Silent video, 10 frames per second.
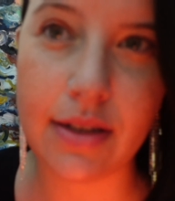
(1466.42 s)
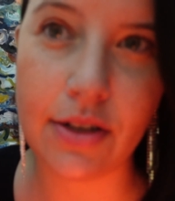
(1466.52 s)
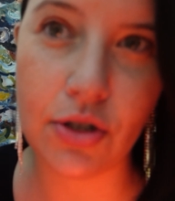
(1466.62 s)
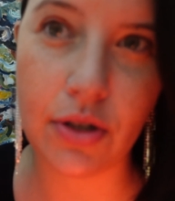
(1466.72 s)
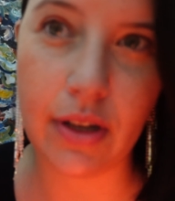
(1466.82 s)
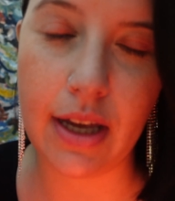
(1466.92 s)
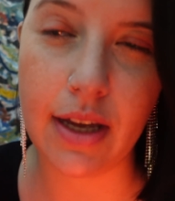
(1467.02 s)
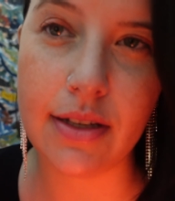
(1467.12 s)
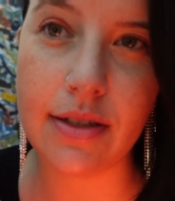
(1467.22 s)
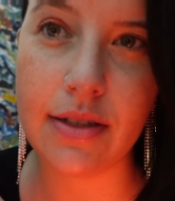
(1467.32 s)

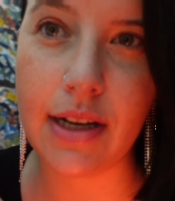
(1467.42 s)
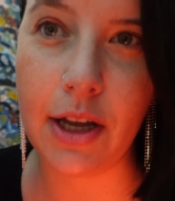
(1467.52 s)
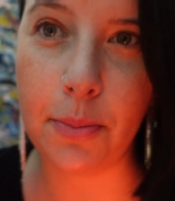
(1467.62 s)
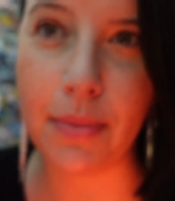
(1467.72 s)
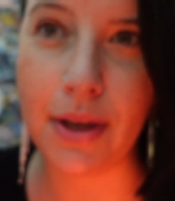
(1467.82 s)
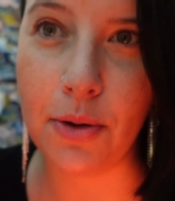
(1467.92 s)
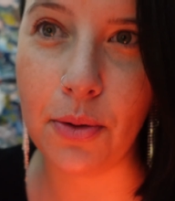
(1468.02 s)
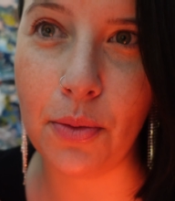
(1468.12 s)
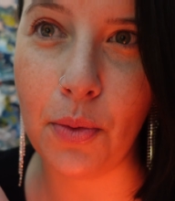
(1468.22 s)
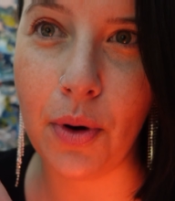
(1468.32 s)
essentially it's to help
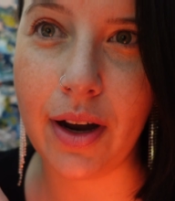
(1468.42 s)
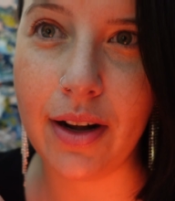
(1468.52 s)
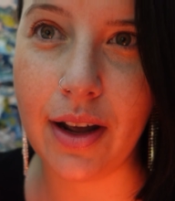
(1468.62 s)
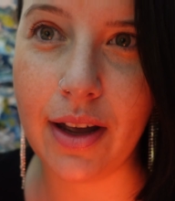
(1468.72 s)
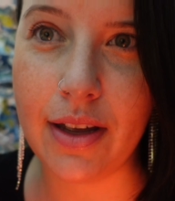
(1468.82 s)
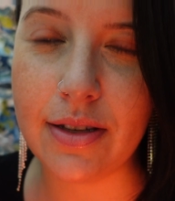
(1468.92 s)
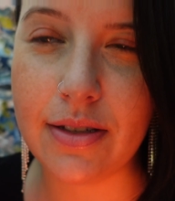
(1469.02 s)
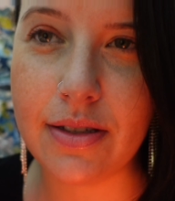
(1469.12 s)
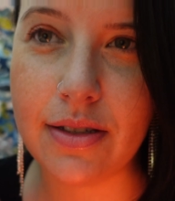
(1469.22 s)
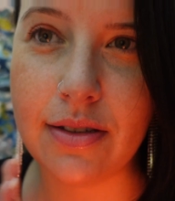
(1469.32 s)
you
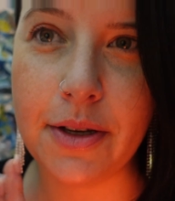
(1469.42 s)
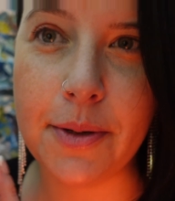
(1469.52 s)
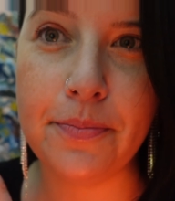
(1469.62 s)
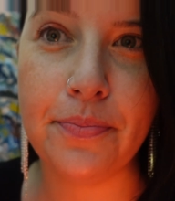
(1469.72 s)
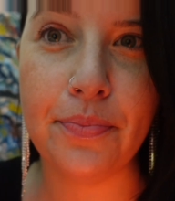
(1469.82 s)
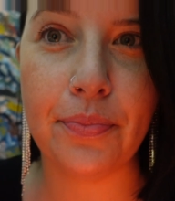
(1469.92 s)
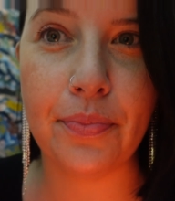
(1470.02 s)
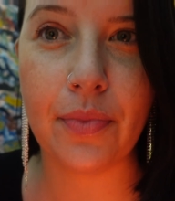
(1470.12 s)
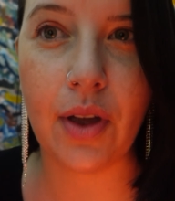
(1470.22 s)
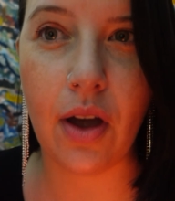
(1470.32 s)
organize
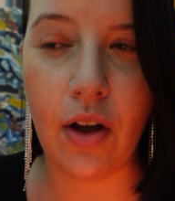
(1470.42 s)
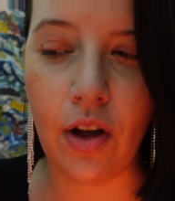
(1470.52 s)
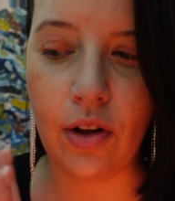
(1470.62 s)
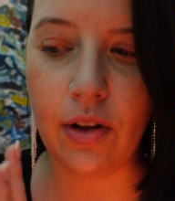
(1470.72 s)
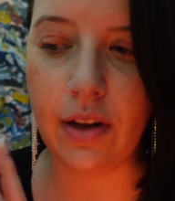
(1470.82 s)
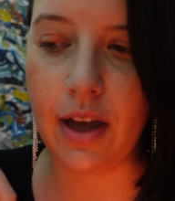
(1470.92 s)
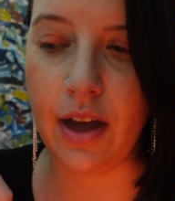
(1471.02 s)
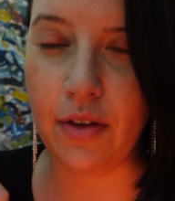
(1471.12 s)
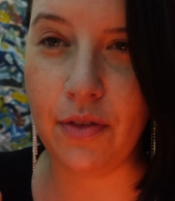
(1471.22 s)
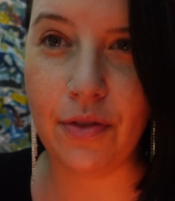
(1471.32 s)
all
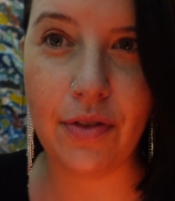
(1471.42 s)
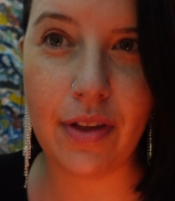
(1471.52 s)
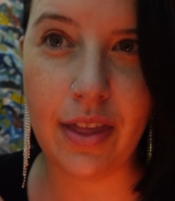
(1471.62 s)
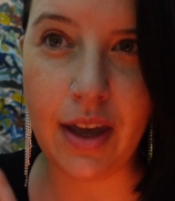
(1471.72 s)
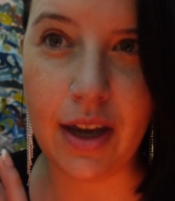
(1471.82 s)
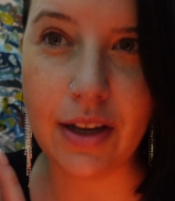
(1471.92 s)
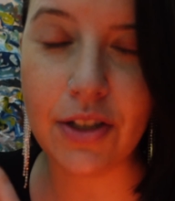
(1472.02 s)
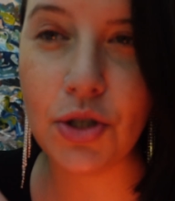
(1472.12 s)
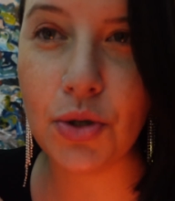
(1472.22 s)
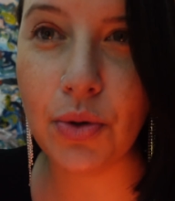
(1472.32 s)
of the
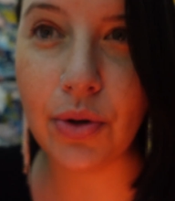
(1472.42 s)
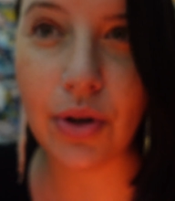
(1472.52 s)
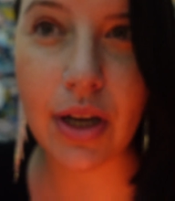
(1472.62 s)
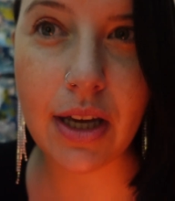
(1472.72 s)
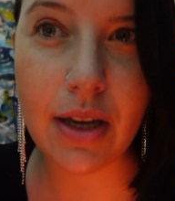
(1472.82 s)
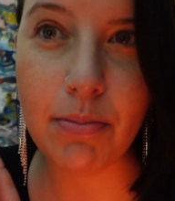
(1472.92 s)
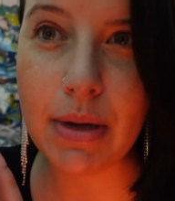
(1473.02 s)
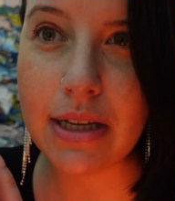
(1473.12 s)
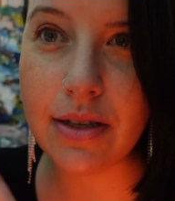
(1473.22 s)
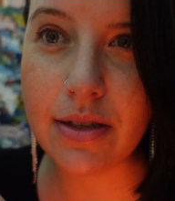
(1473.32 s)
jewelry
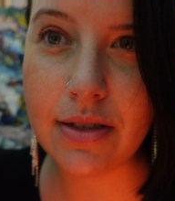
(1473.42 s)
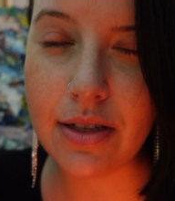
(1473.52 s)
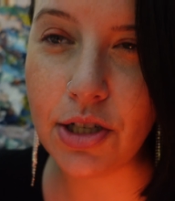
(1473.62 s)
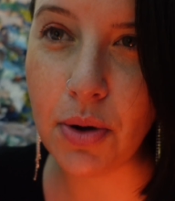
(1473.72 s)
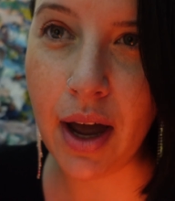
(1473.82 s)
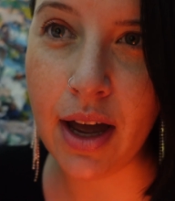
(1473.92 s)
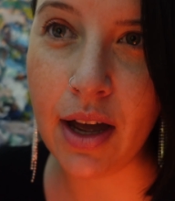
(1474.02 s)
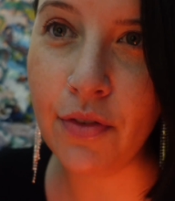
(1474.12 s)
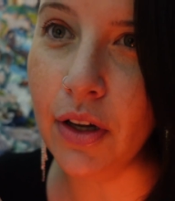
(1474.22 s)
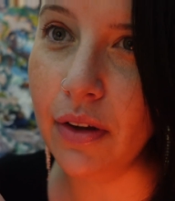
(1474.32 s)
pieces that you
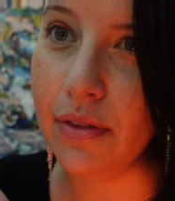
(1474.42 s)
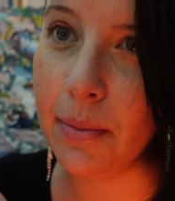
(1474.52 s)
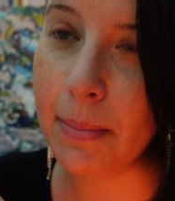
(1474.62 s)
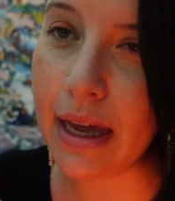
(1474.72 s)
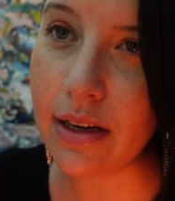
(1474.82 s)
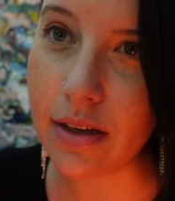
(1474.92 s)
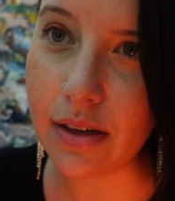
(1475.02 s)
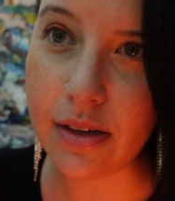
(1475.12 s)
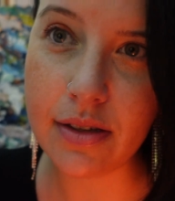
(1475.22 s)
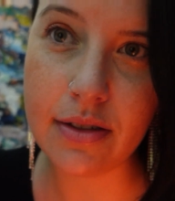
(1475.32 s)
have, all of the
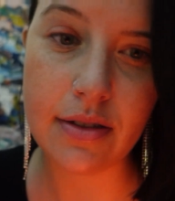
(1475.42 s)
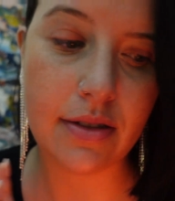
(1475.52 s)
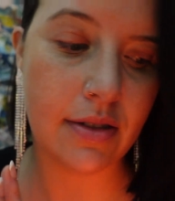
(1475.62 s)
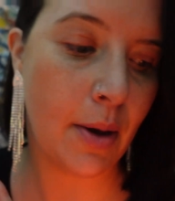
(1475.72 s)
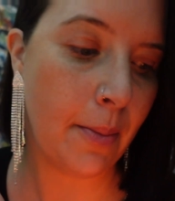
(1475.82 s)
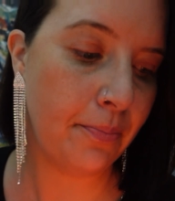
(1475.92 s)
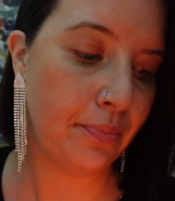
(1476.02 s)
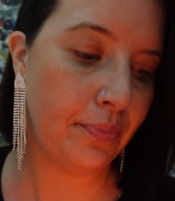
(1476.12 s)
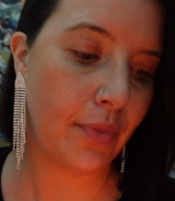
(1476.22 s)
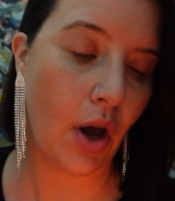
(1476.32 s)
pendants,
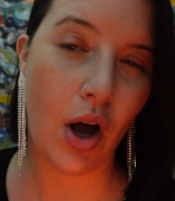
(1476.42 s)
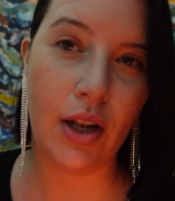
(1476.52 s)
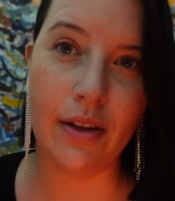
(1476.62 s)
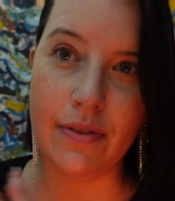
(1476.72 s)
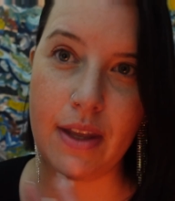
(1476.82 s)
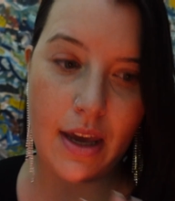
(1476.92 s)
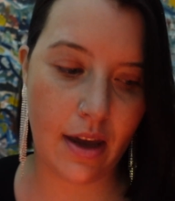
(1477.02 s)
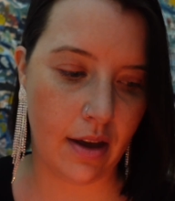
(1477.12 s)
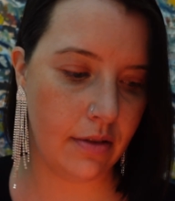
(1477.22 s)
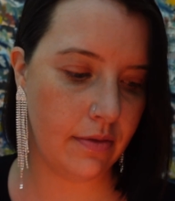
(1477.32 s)
all of
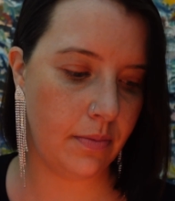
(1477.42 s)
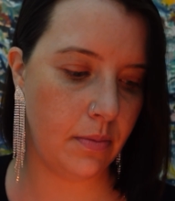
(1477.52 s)
the,